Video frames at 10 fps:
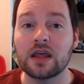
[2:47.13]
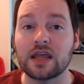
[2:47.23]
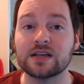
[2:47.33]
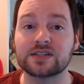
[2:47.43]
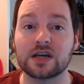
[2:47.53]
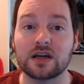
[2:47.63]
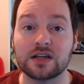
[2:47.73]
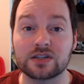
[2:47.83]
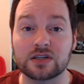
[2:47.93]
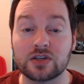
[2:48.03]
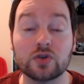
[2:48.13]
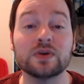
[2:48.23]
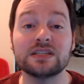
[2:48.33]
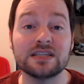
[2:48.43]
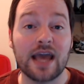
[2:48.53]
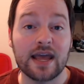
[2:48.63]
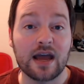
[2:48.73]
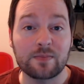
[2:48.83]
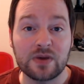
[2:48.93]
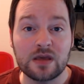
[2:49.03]
is it's UED
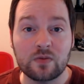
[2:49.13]
AIP,